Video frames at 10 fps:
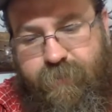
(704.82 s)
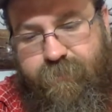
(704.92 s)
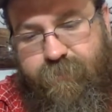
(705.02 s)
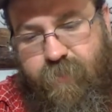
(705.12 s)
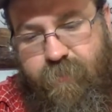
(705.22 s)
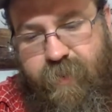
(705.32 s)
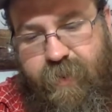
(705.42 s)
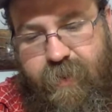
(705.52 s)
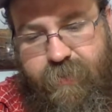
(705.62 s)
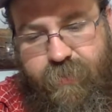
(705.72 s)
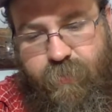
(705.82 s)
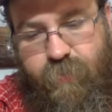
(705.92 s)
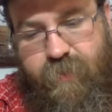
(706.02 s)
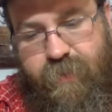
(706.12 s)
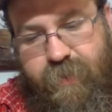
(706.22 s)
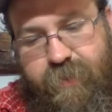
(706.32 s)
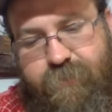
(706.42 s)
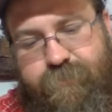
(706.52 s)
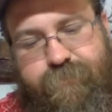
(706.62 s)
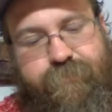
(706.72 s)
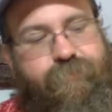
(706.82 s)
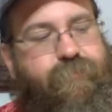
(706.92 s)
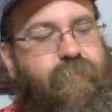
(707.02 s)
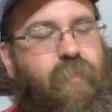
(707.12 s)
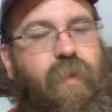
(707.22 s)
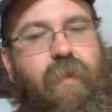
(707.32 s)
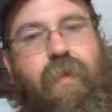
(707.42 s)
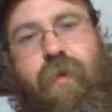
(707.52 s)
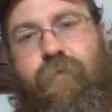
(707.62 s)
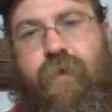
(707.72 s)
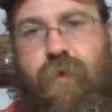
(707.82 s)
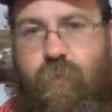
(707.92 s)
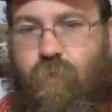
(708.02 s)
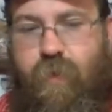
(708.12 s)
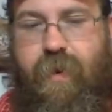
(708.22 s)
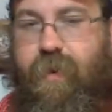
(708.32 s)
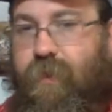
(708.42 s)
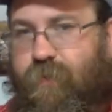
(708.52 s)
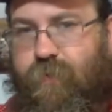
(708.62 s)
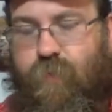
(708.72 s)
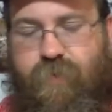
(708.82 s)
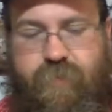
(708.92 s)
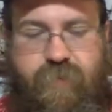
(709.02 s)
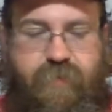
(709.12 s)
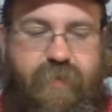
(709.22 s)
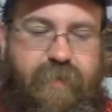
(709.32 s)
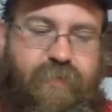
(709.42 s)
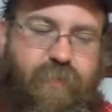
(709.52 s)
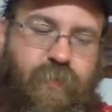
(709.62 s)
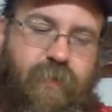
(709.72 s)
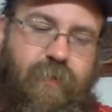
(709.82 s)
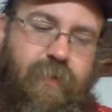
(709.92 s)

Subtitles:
for me to really give it a ringing endorsement of any sort.